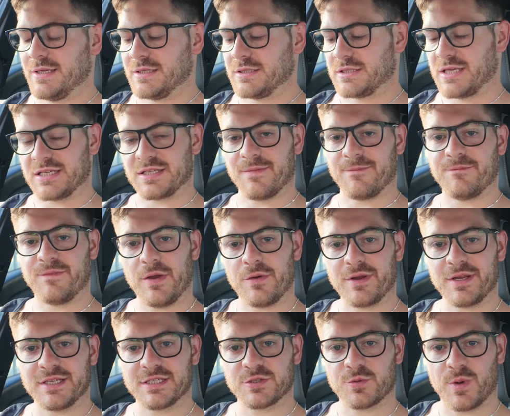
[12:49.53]
So that's a
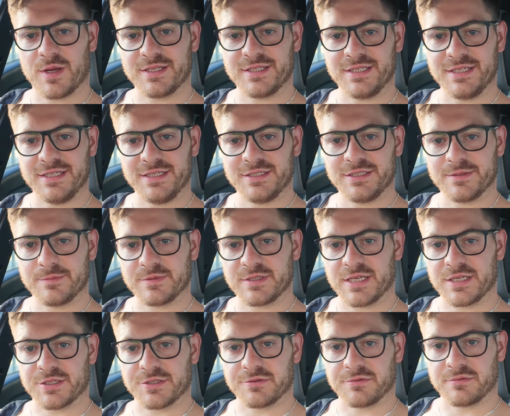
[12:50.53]
very sweaty gym
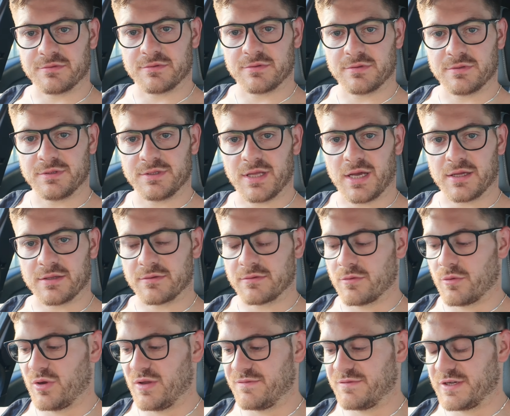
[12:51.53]
session
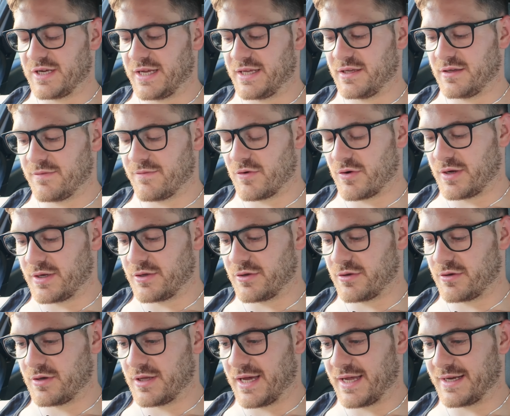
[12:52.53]
done with Jake. Very
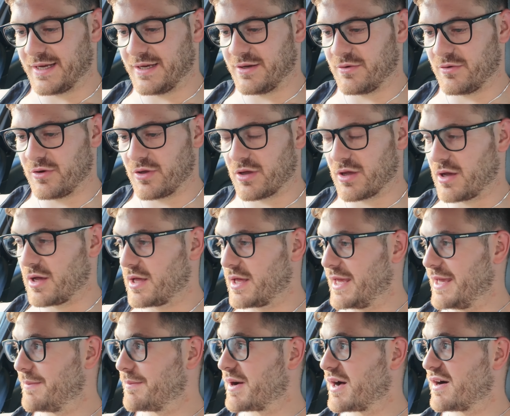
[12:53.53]
good. Had a little look at
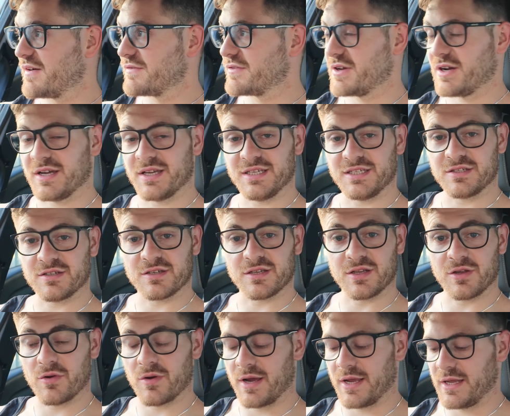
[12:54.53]
him after. He's
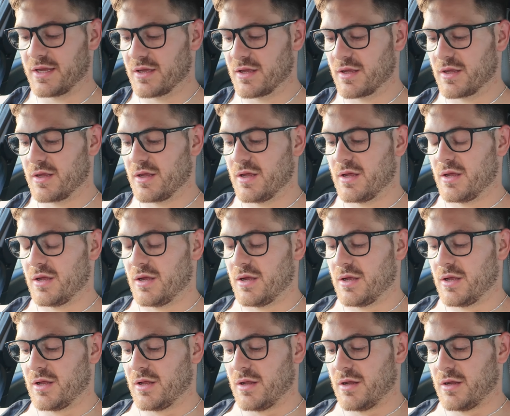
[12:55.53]
looking great.
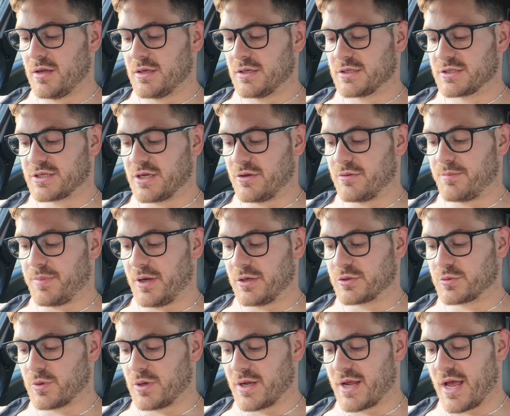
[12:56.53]
So
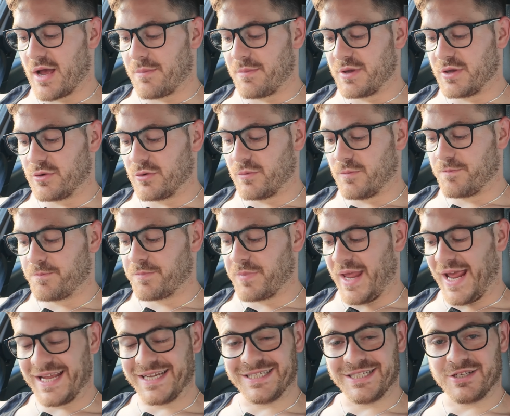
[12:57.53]
post-workout meal:
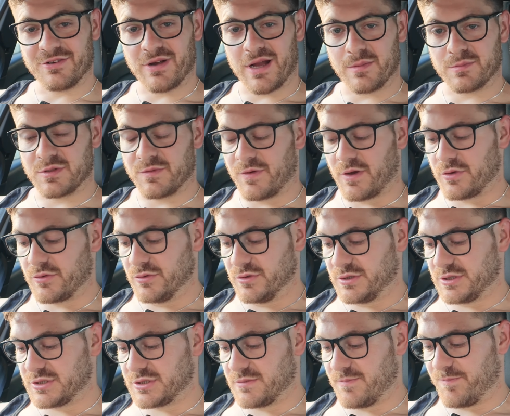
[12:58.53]
80 grams of
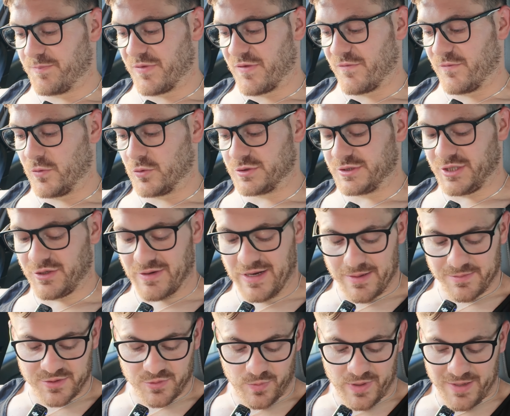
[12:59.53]
oats, 40
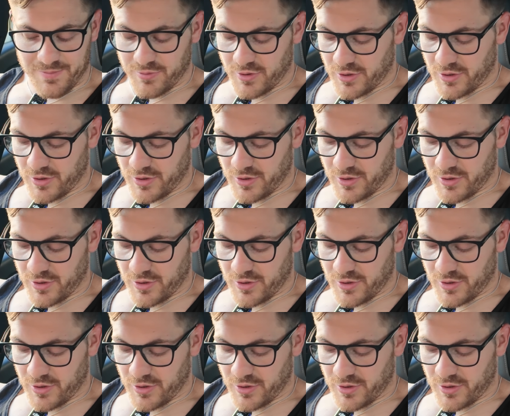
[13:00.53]
grams of whey